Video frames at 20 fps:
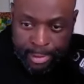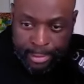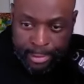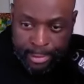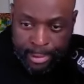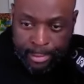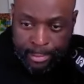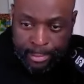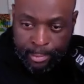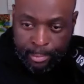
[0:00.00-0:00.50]

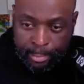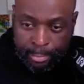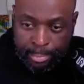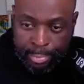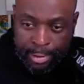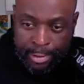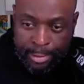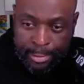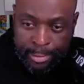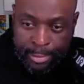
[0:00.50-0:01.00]
That little
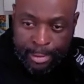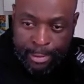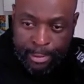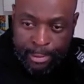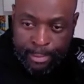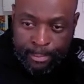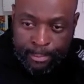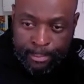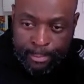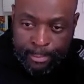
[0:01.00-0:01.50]
button
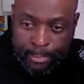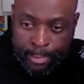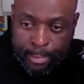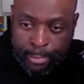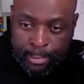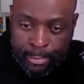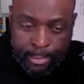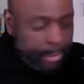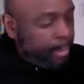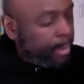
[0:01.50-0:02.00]
there,
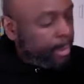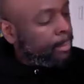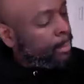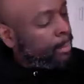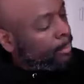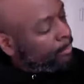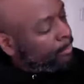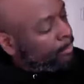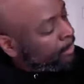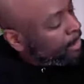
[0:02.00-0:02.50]
not that
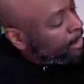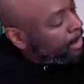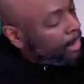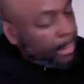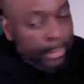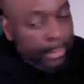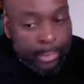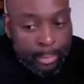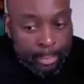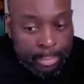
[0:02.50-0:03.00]
one.
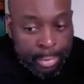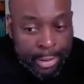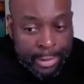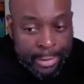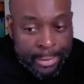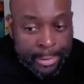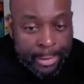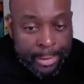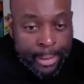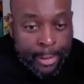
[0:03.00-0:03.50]
That little
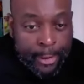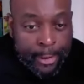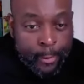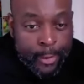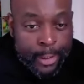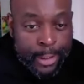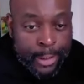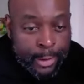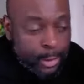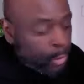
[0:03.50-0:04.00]
button there
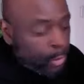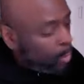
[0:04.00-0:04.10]
is